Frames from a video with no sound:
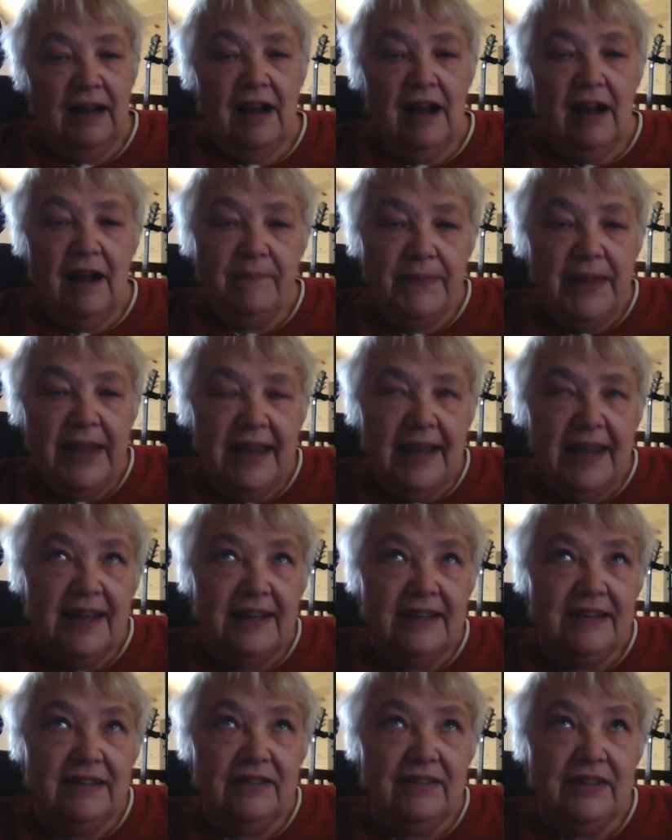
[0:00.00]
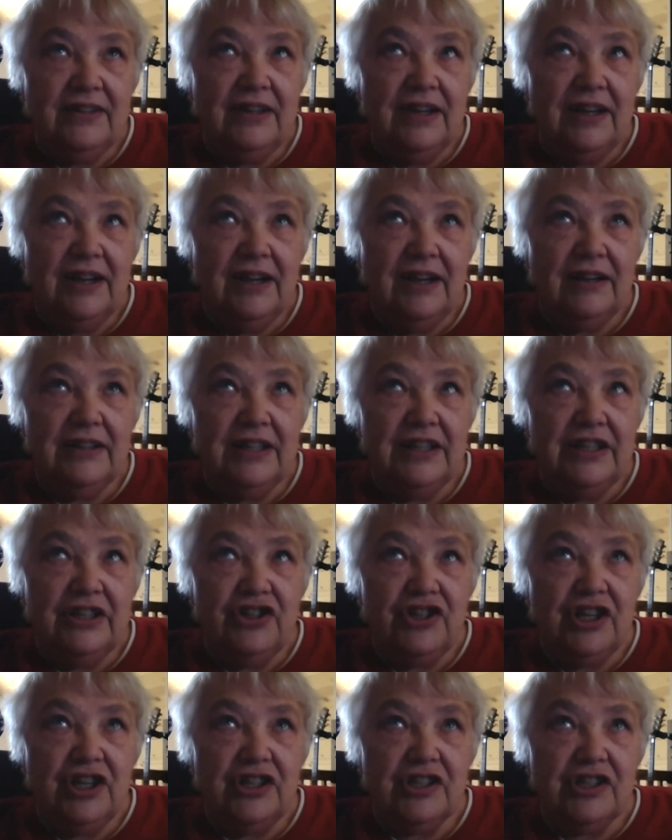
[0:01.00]
And
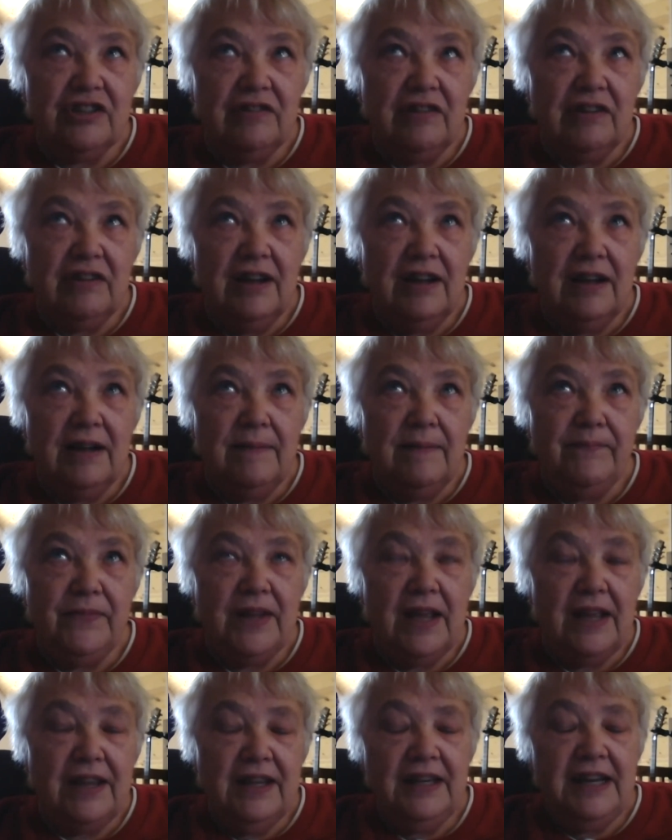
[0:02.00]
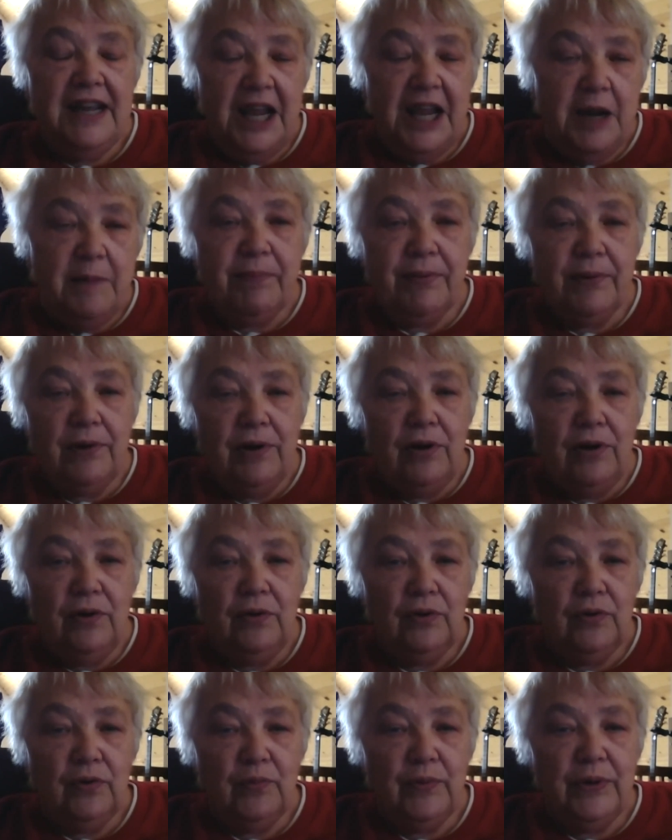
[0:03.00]
in April,
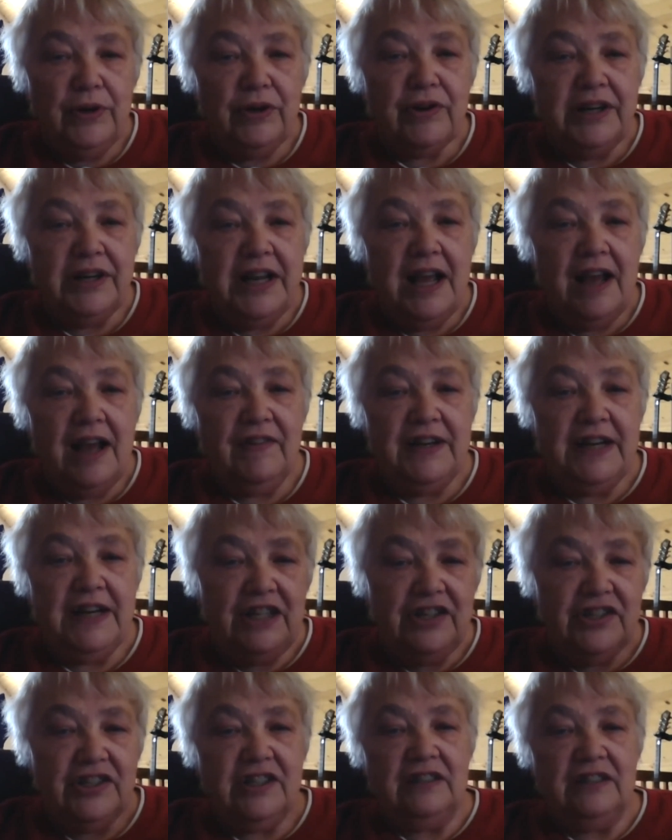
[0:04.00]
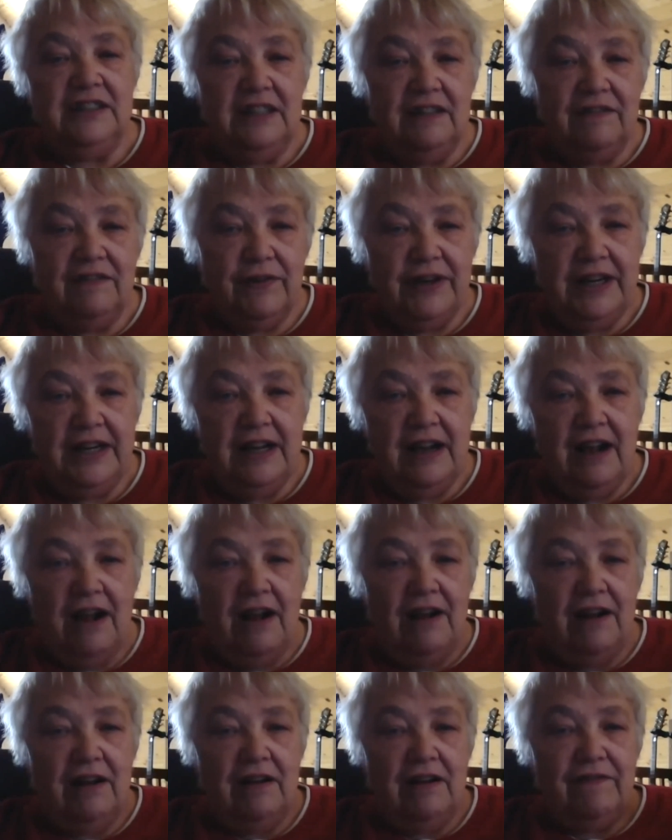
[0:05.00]
we're going to have a nice delivery
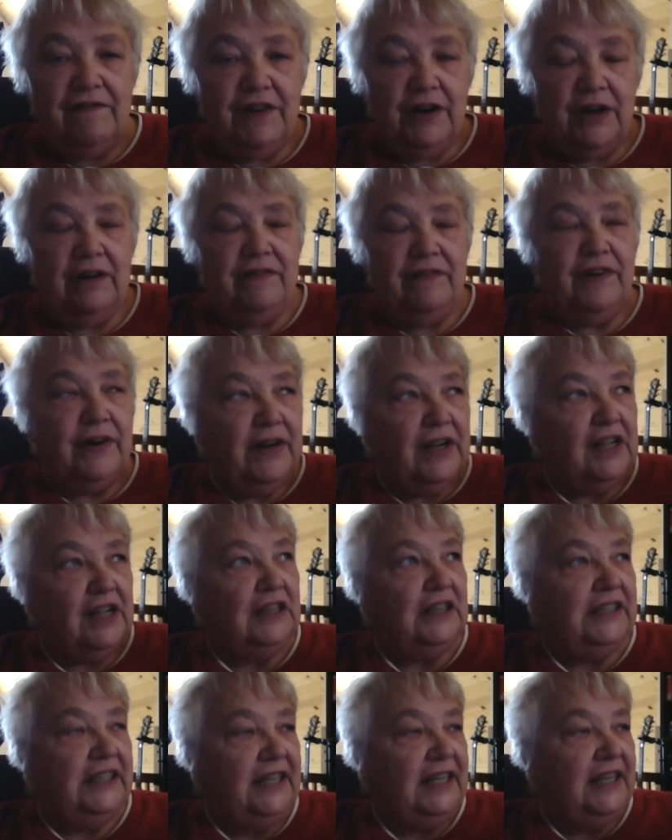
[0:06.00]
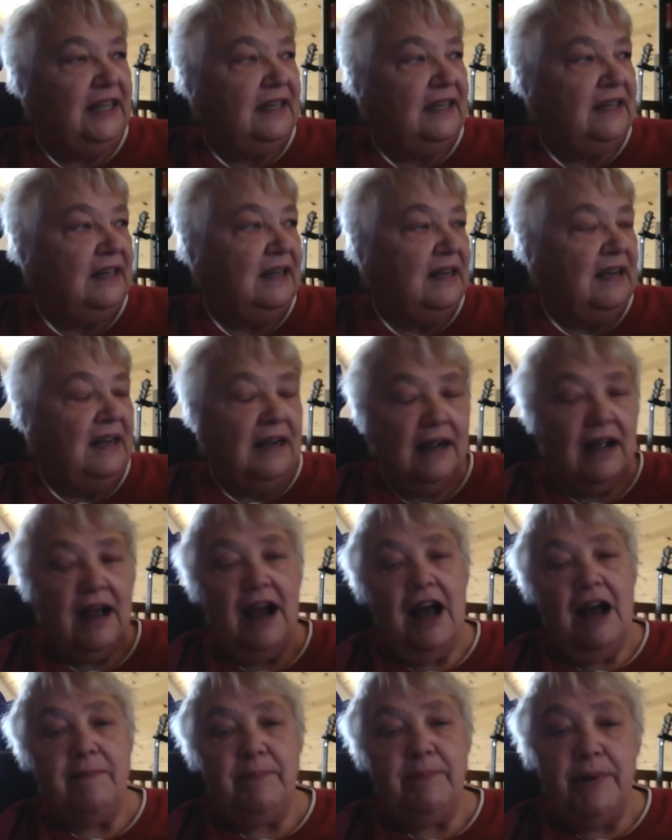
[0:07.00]
of very, very clean
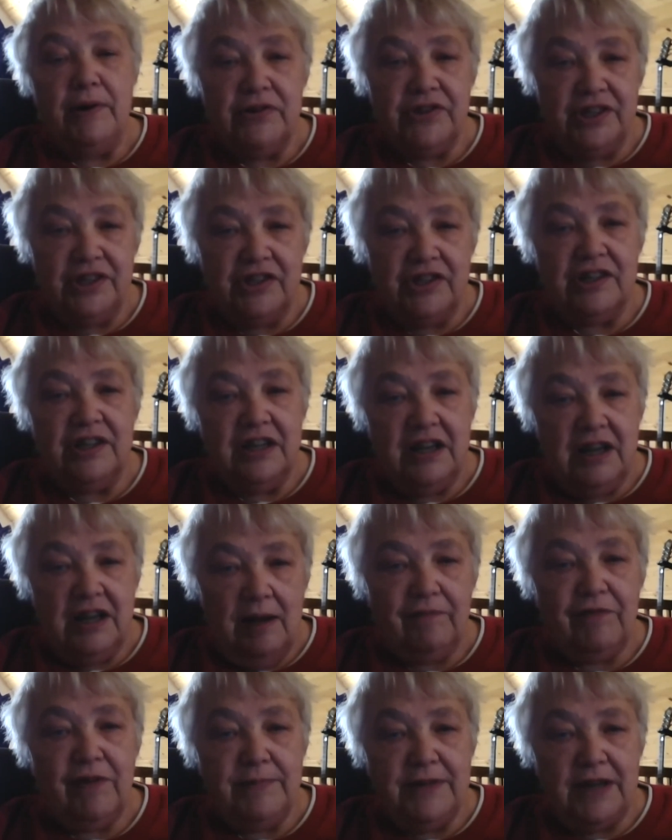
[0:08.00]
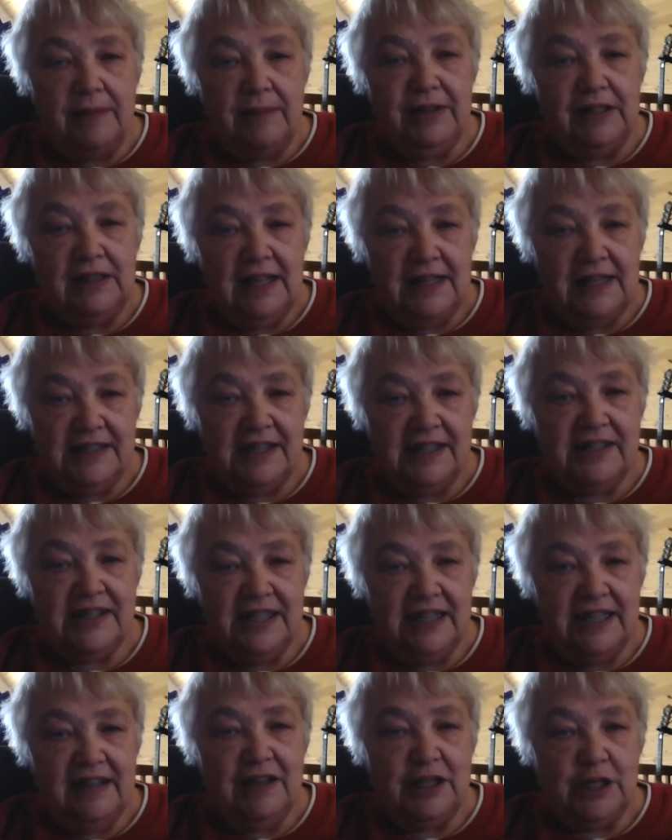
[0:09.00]
compost that's going to come from
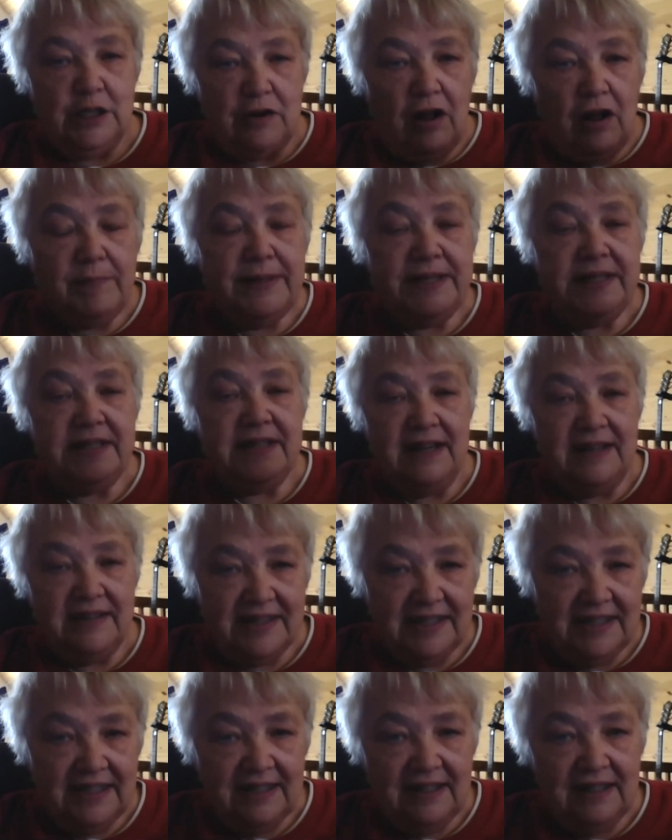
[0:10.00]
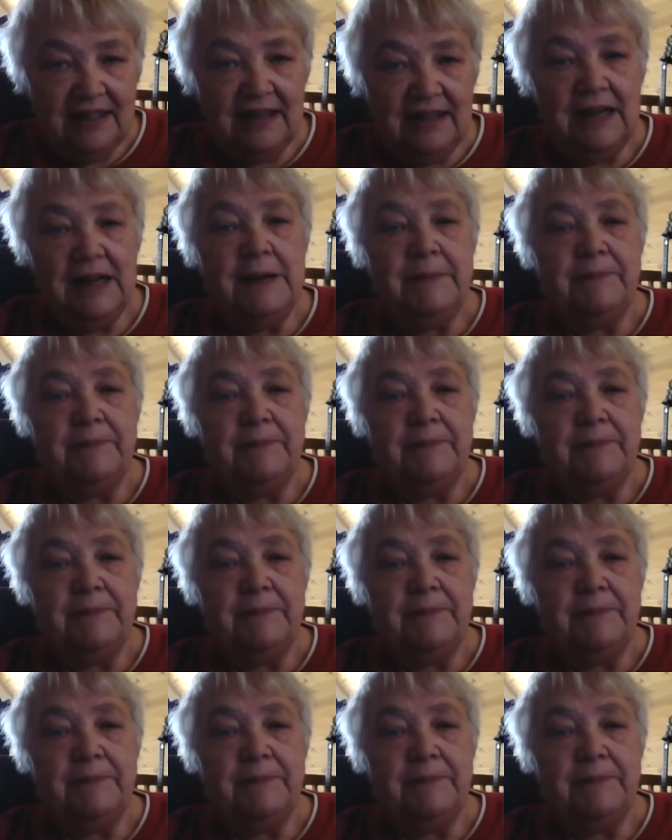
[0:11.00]
WLSSD that's all been tested,